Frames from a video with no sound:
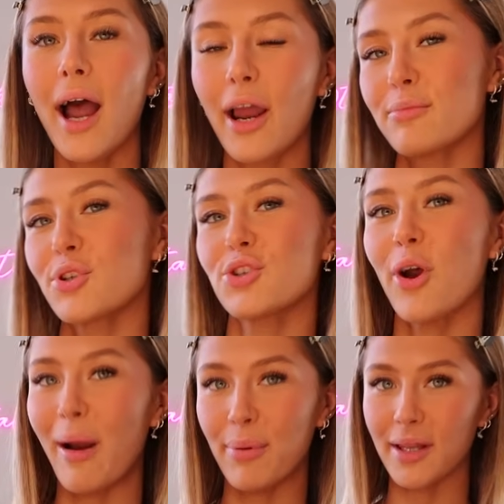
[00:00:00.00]
And I'm just so
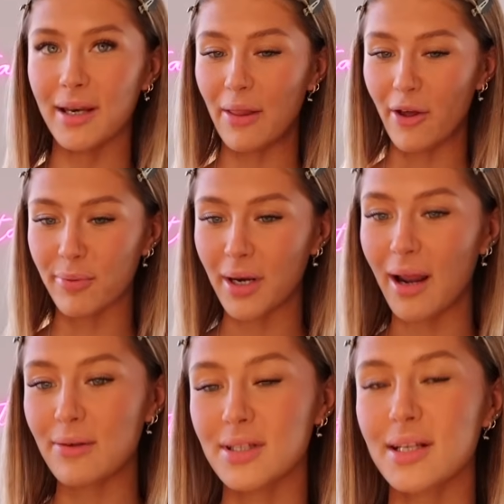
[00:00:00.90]
happy that now that I've been
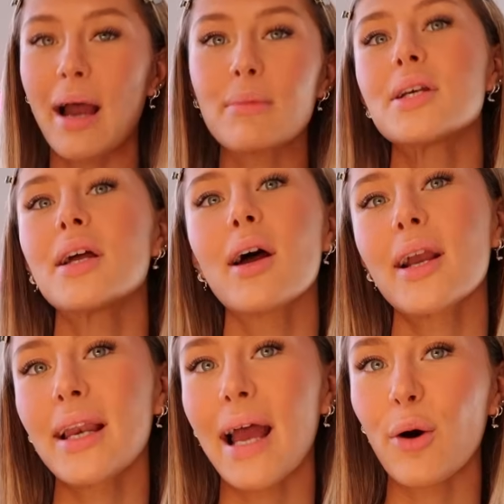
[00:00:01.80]
announced as a captain, I
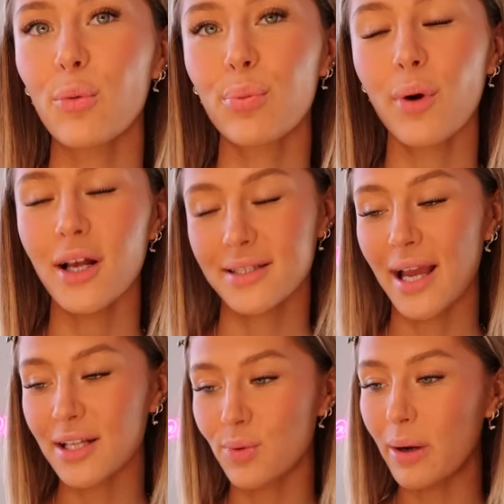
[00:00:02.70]
can help us
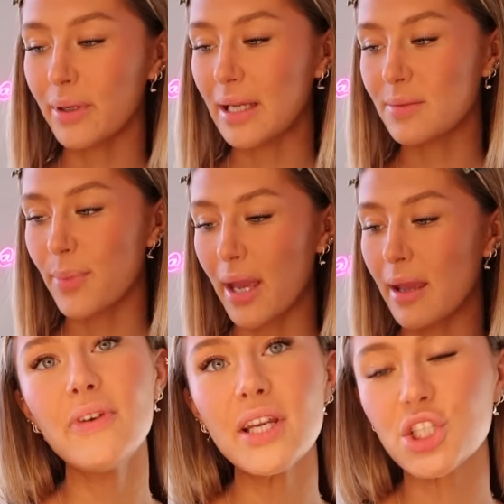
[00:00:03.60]
get to where we need to be.
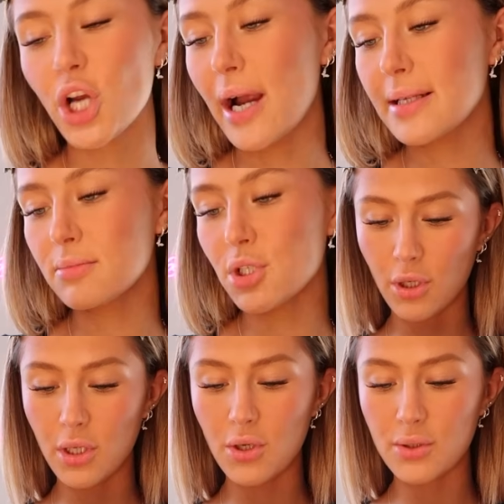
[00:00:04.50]
To finish, guys, I'm just
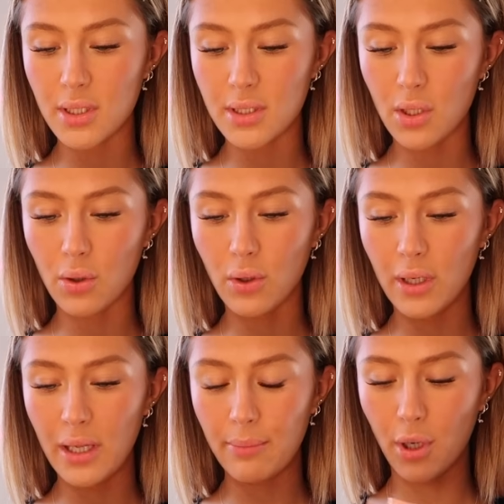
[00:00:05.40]
going to use the Dior
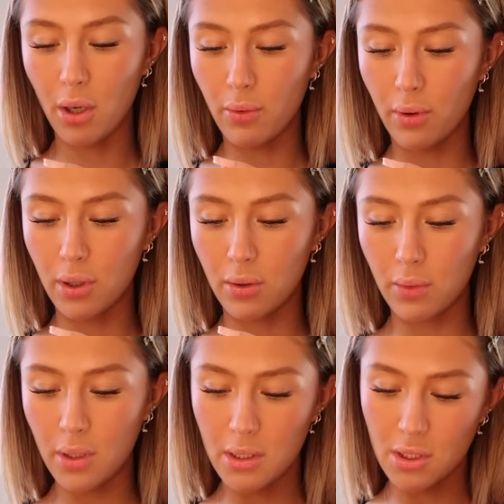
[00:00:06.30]
Lip Glow
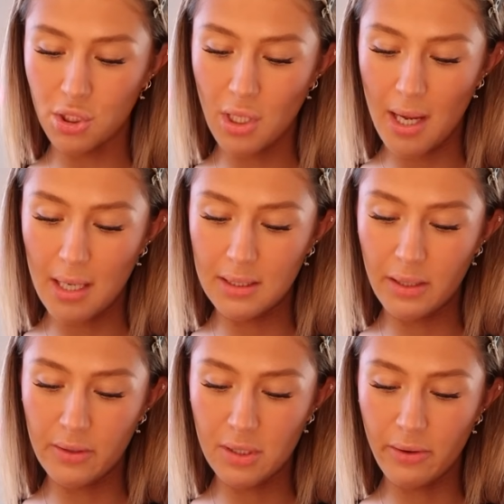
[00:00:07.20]
Oil in the shade
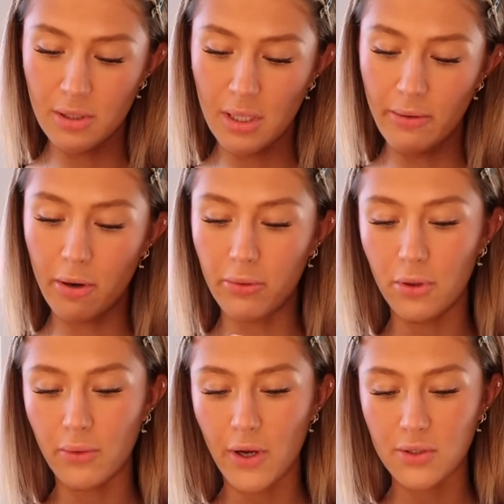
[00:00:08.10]
000
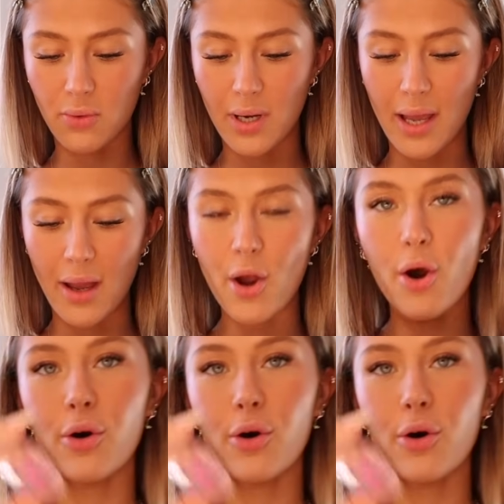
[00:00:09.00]
Universal Clear.